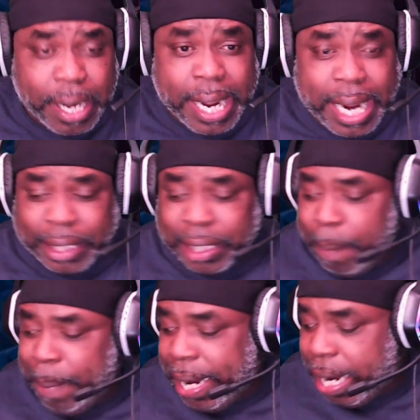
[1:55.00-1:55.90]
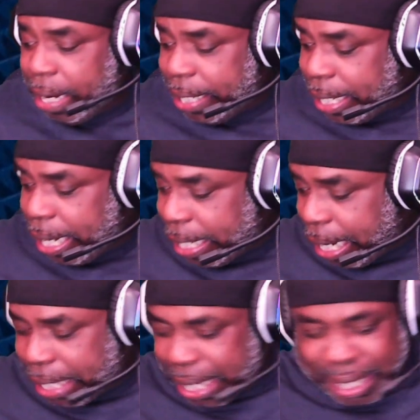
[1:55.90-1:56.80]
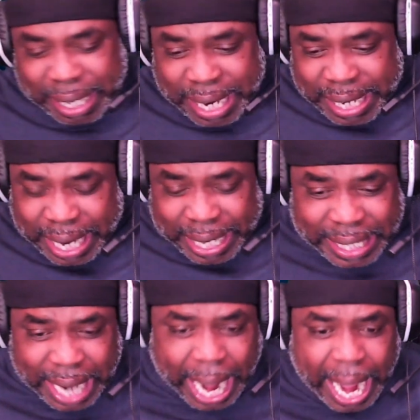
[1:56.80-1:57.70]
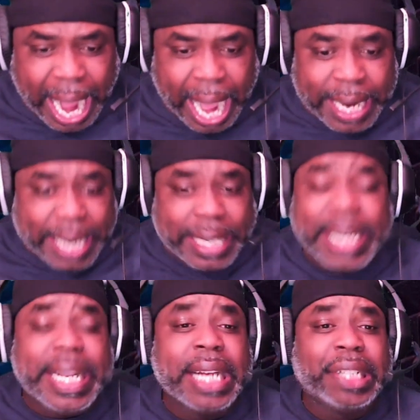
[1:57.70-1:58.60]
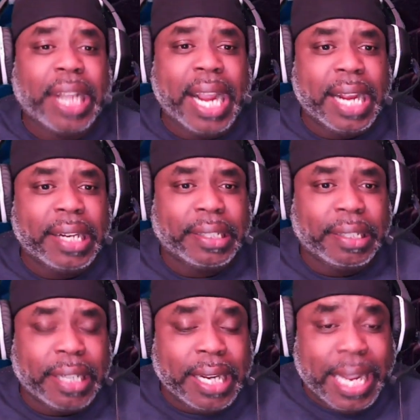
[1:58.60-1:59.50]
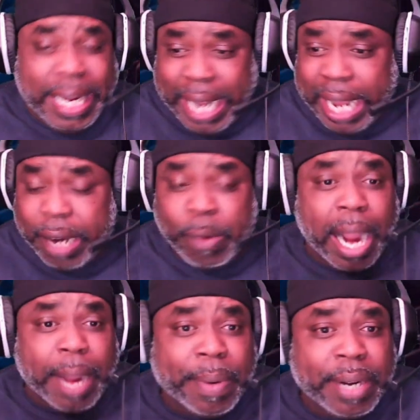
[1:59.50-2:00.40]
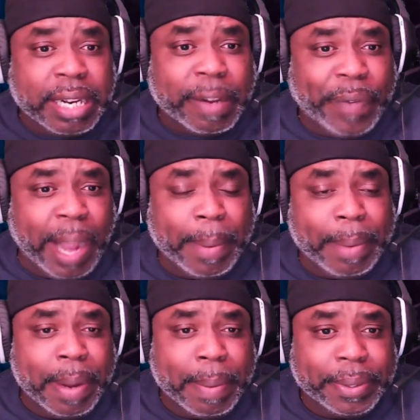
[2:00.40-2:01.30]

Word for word: And so many done, done, done, done, done died and didn't get a chance to get it right with other family members.